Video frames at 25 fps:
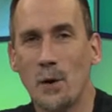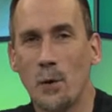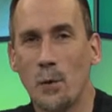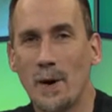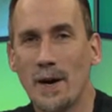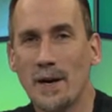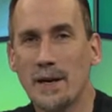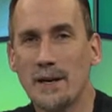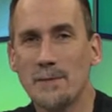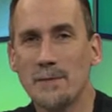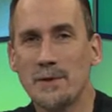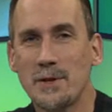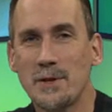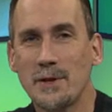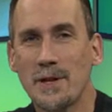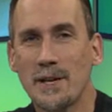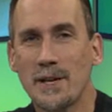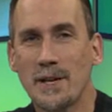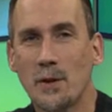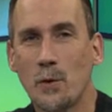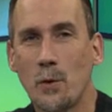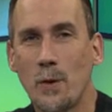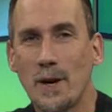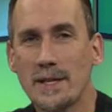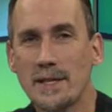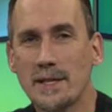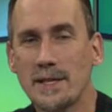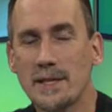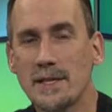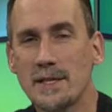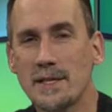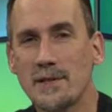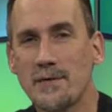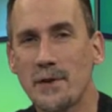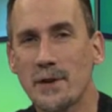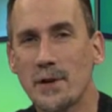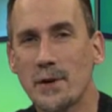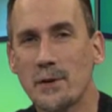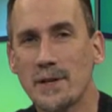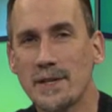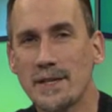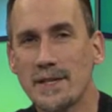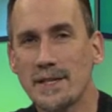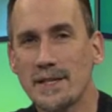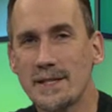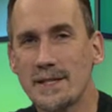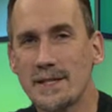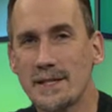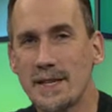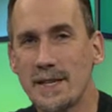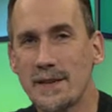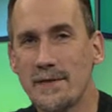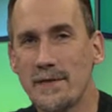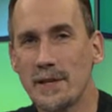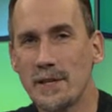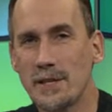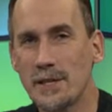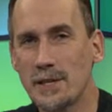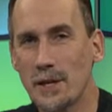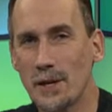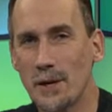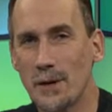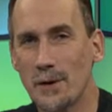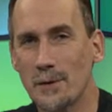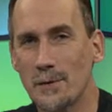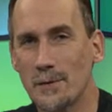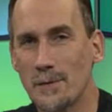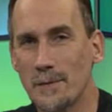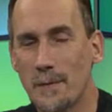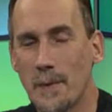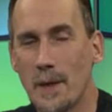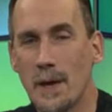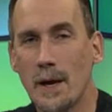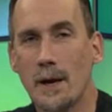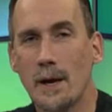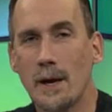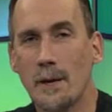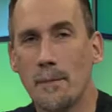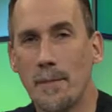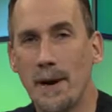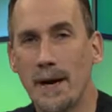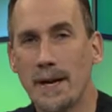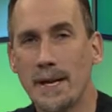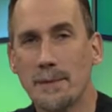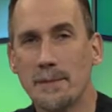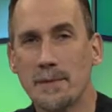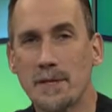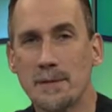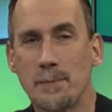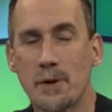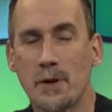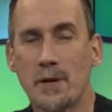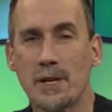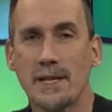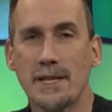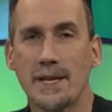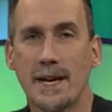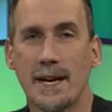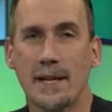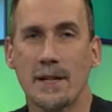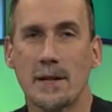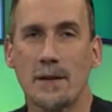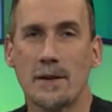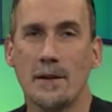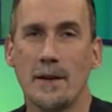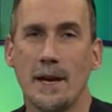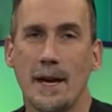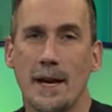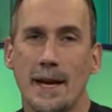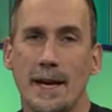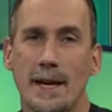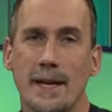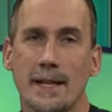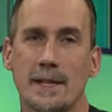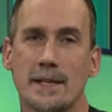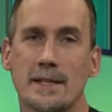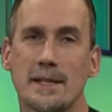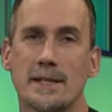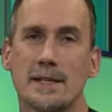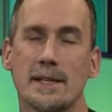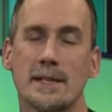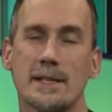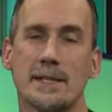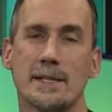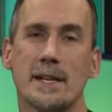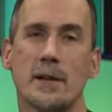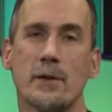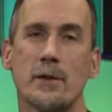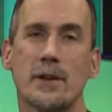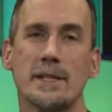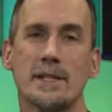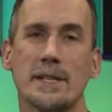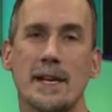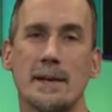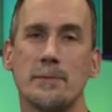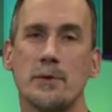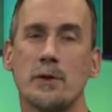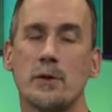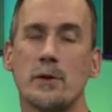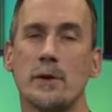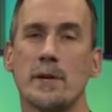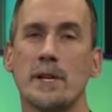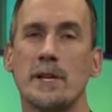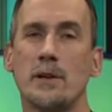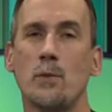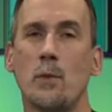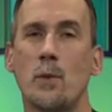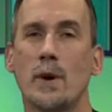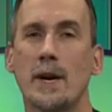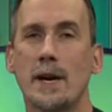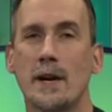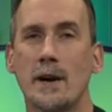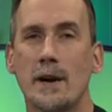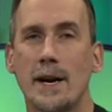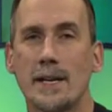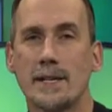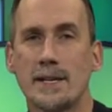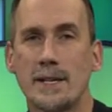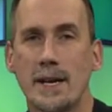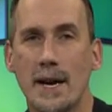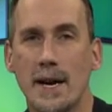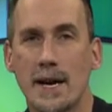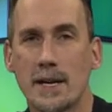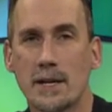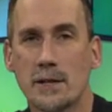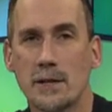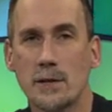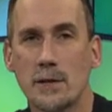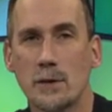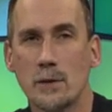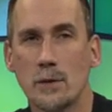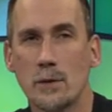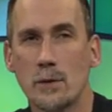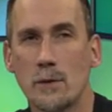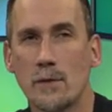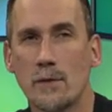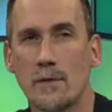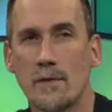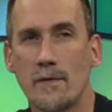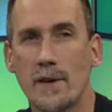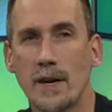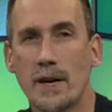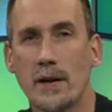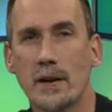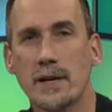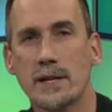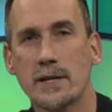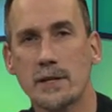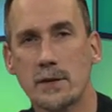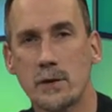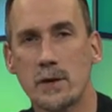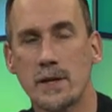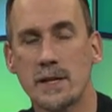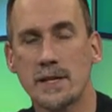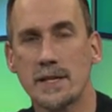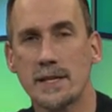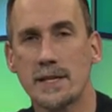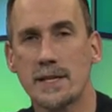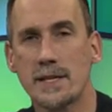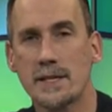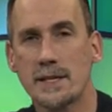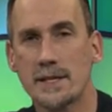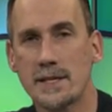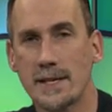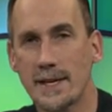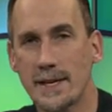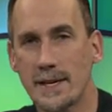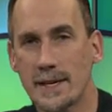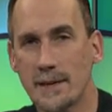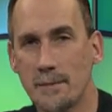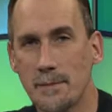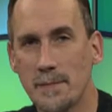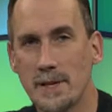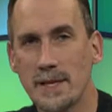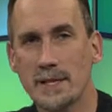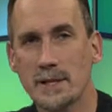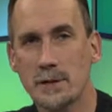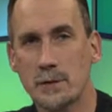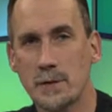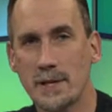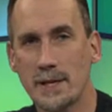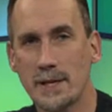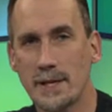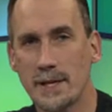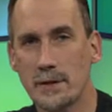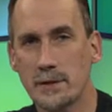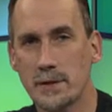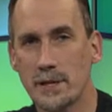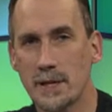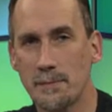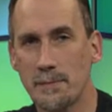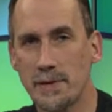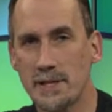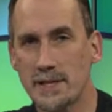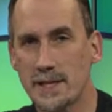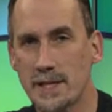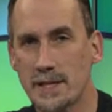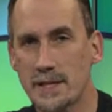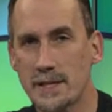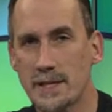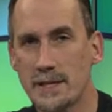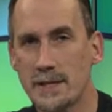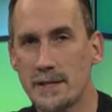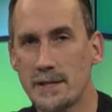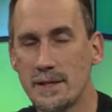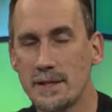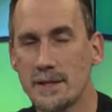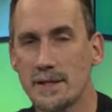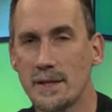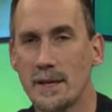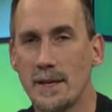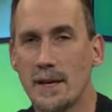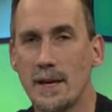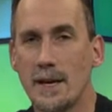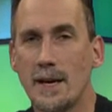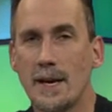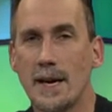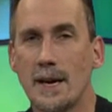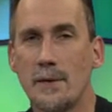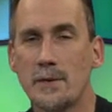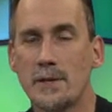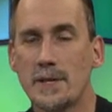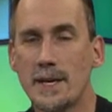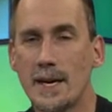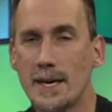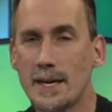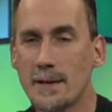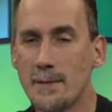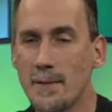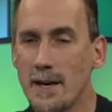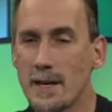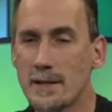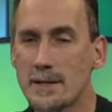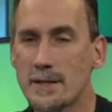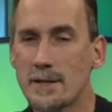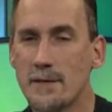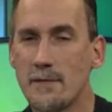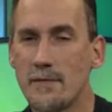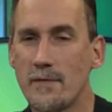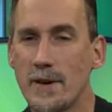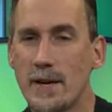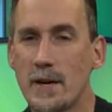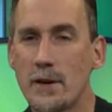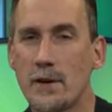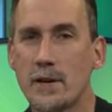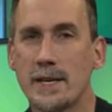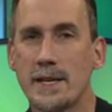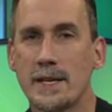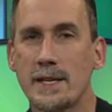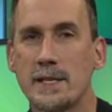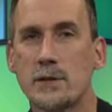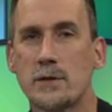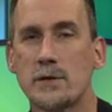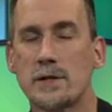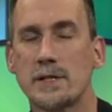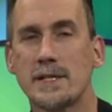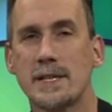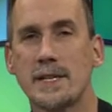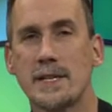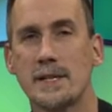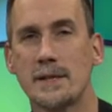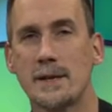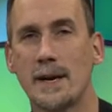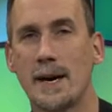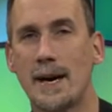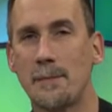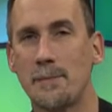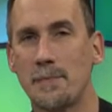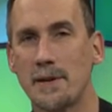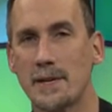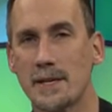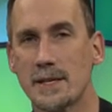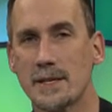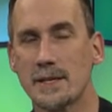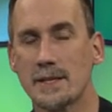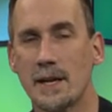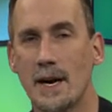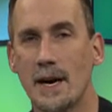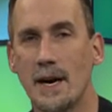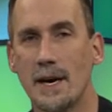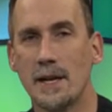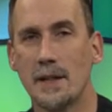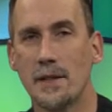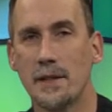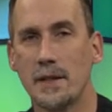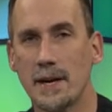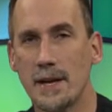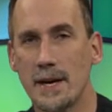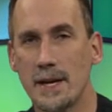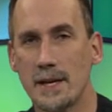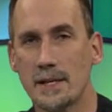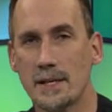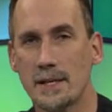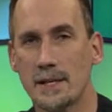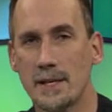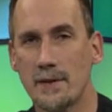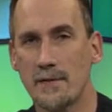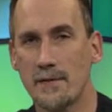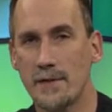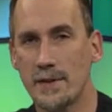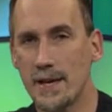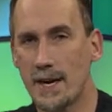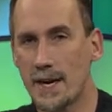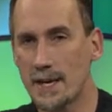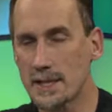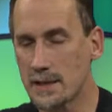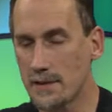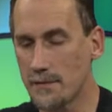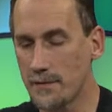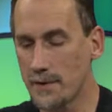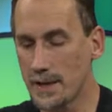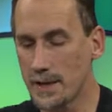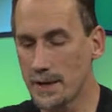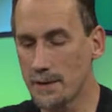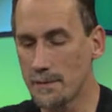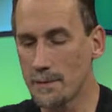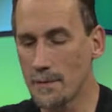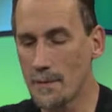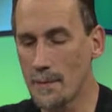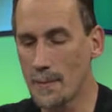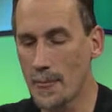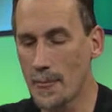Welcome to the Questions for Christians TV show. My name is Bernie Dehler, and this is a series I'm doing where I talk to various Christians in ministry leadership positions, and we talk about some very interesting topics on theology and philosophy.